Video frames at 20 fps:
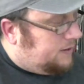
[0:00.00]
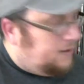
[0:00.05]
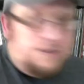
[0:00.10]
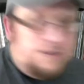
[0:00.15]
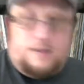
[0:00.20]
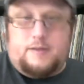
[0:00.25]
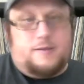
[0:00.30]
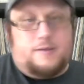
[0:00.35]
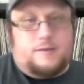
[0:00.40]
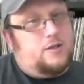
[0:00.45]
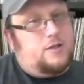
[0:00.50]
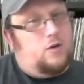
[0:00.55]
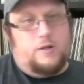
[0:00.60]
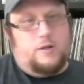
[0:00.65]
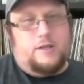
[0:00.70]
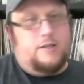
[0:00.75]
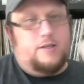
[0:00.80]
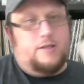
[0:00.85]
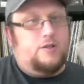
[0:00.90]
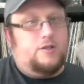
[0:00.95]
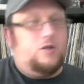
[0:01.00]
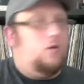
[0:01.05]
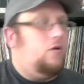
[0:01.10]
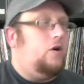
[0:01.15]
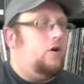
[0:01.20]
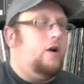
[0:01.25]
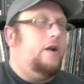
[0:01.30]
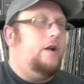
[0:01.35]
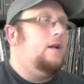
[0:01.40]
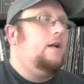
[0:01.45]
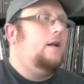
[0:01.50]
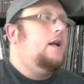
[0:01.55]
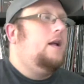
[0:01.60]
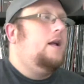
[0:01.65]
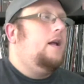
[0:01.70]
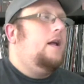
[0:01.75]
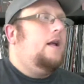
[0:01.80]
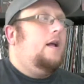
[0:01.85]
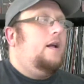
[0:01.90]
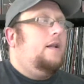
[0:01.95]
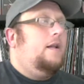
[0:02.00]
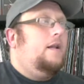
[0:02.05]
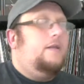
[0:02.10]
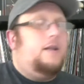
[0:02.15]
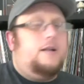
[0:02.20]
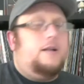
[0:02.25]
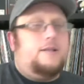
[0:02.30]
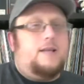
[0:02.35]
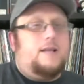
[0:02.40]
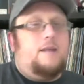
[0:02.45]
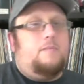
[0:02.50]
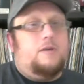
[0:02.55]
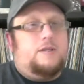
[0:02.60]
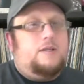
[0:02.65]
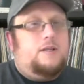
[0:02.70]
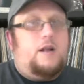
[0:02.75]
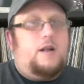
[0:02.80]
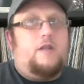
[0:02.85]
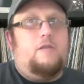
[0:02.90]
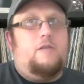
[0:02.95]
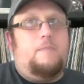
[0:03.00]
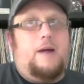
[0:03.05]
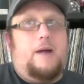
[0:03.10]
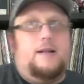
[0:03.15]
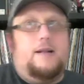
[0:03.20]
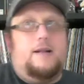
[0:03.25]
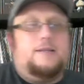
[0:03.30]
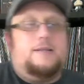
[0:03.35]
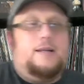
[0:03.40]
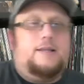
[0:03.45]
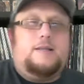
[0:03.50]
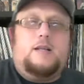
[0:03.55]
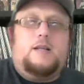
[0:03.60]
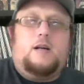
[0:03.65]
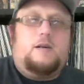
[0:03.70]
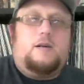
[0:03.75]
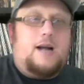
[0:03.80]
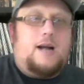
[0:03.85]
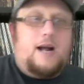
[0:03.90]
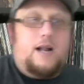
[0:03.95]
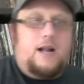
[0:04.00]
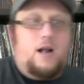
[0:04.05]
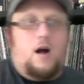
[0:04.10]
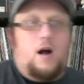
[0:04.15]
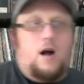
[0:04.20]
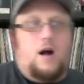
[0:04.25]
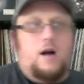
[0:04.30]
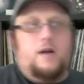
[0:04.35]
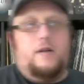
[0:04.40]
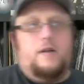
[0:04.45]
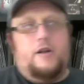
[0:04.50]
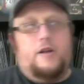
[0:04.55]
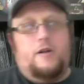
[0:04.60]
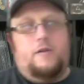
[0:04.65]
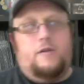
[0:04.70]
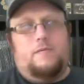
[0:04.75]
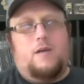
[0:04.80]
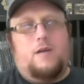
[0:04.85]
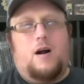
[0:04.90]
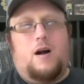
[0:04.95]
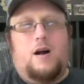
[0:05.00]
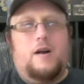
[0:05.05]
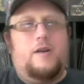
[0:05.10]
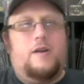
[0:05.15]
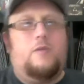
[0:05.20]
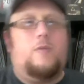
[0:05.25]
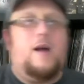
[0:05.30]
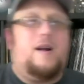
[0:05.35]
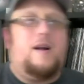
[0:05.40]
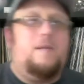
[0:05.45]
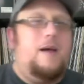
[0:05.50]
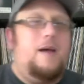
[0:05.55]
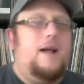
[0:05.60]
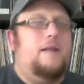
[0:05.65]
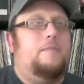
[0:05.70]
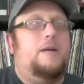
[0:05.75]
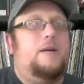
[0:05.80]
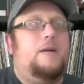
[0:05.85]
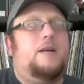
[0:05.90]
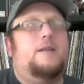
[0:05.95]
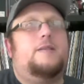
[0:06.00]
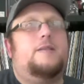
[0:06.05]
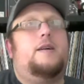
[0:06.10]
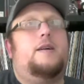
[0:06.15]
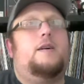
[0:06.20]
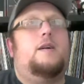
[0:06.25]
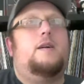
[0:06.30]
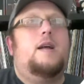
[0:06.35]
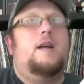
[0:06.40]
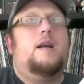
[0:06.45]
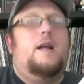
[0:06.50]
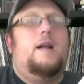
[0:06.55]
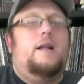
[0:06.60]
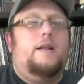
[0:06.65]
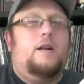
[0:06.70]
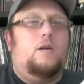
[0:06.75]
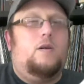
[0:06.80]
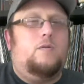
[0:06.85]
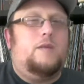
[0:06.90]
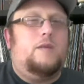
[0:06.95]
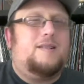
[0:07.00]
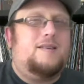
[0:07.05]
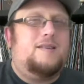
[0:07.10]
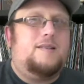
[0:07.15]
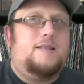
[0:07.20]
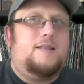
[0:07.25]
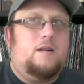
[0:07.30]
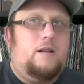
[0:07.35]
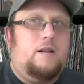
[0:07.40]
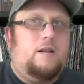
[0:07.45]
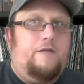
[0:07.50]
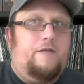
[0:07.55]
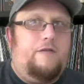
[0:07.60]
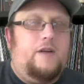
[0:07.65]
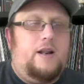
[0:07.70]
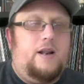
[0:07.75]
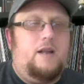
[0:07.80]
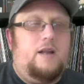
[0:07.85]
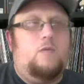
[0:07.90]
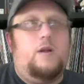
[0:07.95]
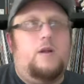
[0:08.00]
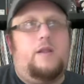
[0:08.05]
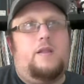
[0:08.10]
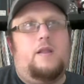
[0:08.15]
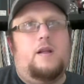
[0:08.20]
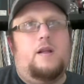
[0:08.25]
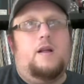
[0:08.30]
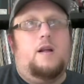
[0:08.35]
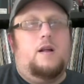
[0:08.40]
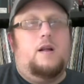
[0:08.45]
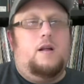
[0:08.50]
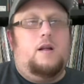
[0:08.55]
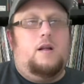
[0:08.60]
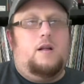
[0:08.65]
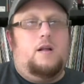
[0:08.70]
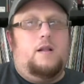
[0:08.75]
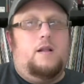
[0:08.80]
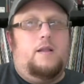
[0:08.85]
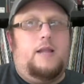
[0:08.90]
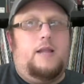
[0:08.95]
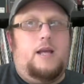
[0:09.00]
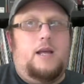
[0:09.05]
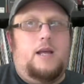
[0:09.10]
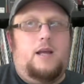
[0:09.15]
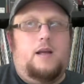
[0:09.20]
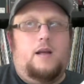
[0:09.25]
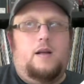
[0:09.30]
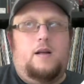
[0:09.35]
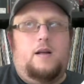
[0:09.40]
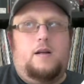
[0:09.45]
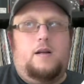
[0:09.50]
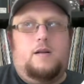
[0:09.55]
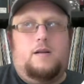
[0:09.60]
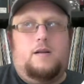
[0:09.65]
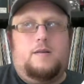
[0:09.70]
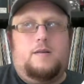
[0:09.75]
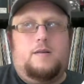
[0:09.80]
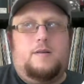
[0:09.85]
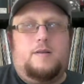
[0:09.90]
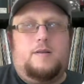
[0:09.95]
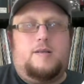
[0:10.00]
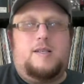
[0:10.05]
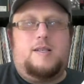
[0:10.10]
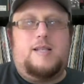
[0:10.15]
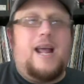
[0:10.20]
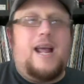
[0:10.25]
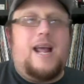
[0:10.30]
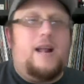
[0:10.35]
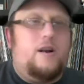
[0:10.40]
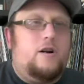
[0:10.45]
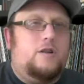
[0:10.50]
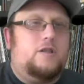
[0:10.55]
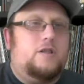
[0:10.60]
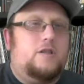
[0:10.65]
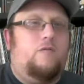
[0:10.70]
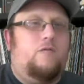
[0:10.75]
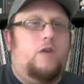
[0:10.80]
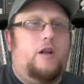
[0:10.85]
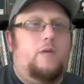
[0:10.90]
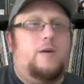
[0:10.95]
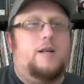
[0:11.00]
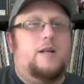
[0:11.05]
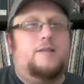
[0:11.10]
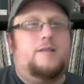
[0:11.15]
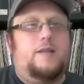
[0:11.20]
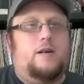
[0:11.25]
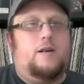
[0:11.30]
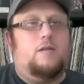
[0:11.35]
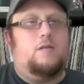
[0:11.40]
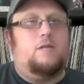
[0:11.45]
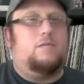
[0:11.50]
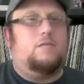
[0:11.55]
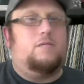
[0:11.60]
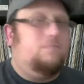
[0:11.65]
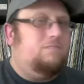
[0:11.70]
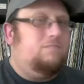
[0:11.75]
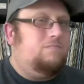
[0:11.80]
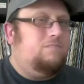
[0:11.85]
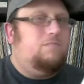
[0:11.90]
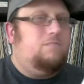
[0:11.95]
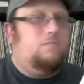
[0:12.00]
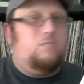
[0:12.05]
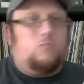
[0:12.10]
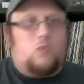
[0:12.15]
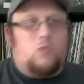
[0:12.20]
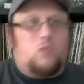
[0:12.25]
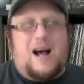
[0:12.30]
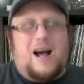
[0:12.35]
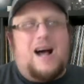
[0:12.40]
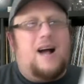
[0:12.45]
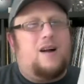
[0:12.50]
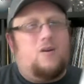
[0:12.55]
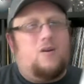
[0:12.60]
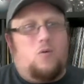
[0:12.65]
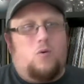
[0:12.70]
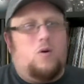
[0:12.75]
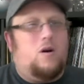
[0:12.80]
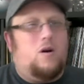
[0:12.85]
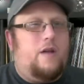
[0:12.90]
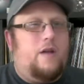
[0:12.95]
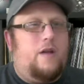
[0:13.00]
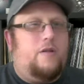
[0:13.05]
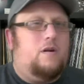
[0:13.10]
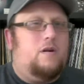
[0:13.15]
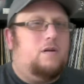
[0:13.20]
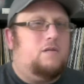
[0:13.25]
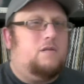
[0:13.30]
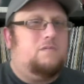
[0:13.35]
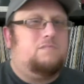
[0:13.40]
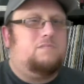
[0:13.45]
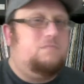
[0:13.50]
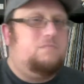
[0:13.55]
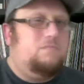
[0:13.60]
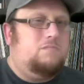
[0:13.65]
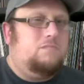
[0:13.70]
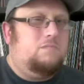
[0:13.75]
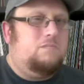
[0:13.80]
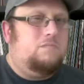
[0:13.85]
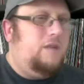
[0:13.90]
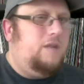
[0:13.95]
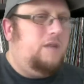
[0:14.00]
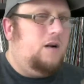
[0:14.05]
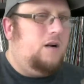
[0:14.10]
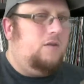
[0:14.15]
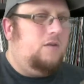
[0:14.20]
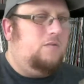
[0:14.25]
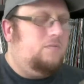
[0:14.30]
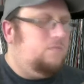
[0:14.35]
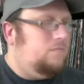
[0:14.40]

this is so good. The Decemberists is another band. It's they're kind of hard to recommend because they don't necessarily fit in with the standards of what you would consider rock or other, you know,